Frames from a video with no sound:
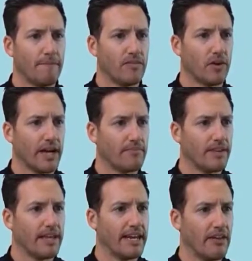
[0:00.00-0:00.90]
Okay,
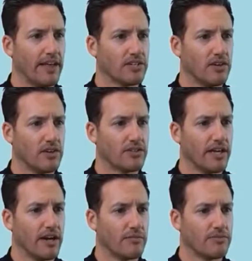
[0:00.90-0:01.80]
and now that's all
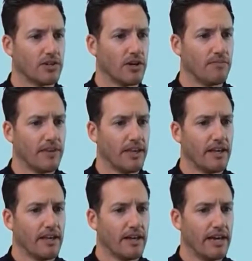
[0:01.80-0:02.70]
set up. So
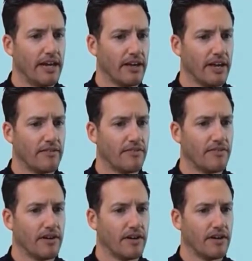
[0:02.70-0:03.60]
now you have
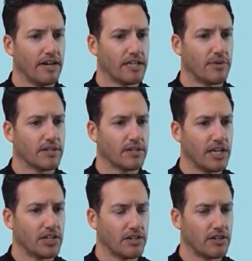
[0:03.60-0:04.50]
a nice
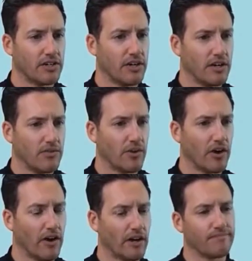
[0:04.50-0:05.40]
presentation
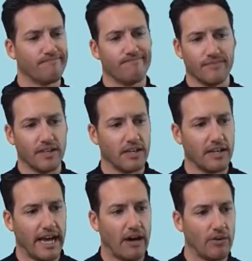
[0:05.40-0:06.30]
regarding
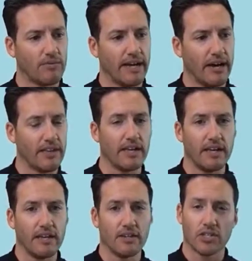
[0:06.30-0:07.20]
how
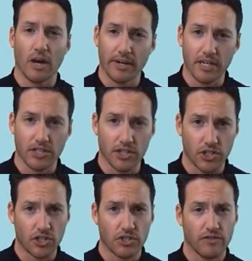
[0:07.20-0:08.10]
the stopping
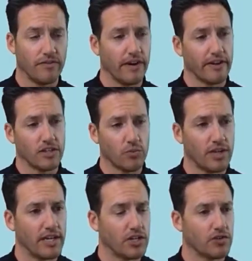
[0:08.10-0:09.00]
distance varies with
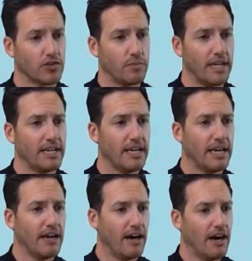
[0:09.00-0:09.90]
the initial speed,
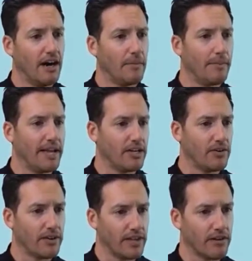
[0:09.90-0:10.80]
and
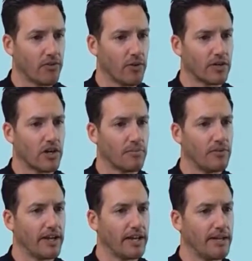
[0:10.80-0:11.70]
you can therefore
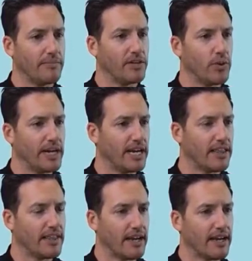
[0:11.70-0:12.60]
interpolate in between
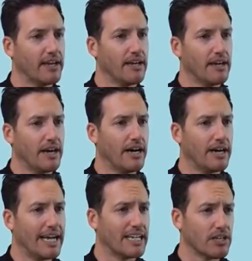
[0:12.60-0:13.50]
anything.
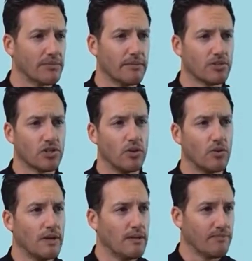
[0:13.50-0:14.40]
And sometimes,
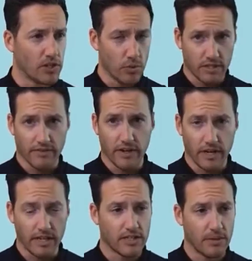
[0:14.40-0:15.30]
so this one's a
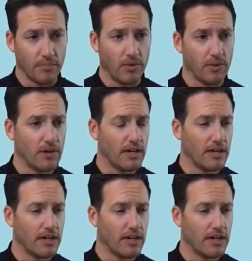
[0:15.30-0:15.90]
very simple